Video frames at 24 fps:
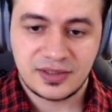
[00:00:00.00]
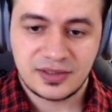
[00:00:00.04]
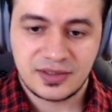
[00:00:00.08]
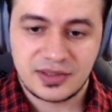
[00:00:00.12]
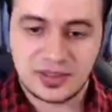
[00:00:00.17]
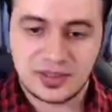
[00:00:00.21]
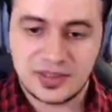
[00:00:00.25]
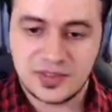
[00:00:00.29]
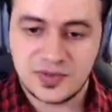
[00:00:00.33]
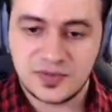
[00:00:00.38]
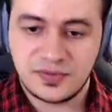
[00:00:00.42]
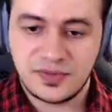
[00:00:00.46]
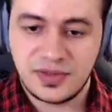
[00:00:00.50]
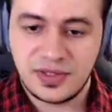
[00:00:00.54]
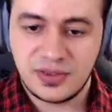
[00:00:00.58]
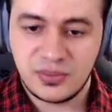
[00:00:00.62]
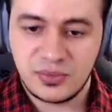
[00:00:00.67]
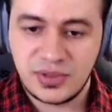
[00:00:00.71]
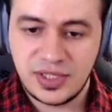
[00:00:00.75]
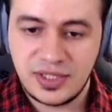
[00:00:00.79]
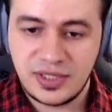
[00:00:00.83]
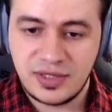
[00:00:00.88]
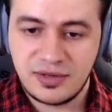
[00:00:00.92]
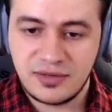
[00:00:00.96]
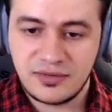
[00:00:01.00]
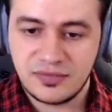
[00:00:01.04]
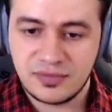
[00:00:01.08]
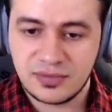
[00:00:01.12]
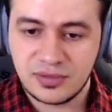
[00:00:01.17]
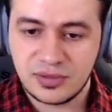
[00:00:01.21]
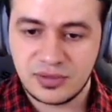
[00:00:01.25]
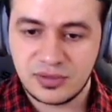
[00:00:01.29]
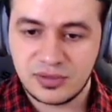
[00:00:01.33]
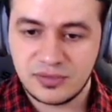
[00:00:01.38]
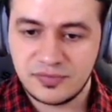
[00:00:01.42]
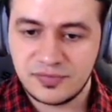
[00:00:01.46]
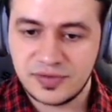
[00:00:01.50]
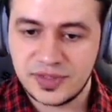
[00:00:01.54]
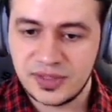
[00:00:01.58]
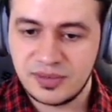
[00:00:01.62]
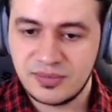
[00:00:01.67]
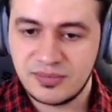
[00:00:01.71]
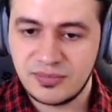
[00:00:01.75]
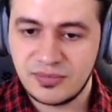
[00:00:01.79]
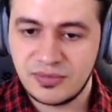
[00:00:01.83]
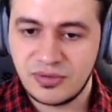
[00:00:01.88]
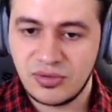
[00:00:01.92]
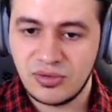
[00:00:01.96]
In this file, we have a lot of
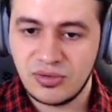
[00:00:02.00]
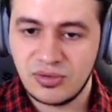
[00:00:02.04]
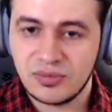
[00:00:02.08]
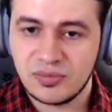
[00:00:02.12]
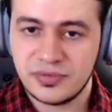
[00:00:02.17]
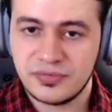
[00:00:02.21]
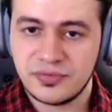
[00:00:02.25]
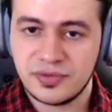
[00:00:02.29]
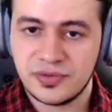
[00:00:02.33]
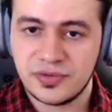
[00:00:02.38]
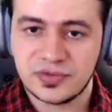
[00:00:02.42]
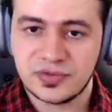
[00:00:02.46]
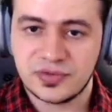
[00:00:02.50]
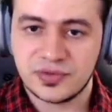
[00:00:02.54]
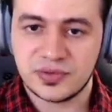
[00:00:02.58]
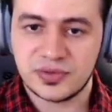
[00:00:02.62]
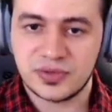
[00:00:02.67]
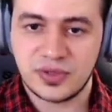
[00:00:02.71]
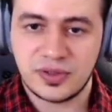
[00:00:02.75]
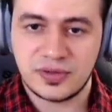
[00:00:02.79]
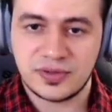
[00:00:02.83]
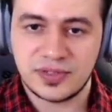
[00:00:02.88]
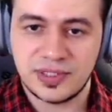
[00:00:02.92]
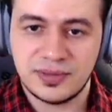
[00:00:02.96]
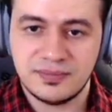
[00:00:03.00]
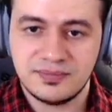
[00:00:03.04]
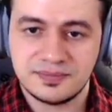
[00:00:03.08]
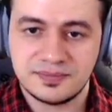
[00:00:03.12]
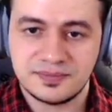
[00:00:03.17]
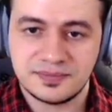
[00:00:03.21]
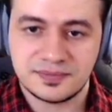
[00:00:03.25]
them all refer to .name.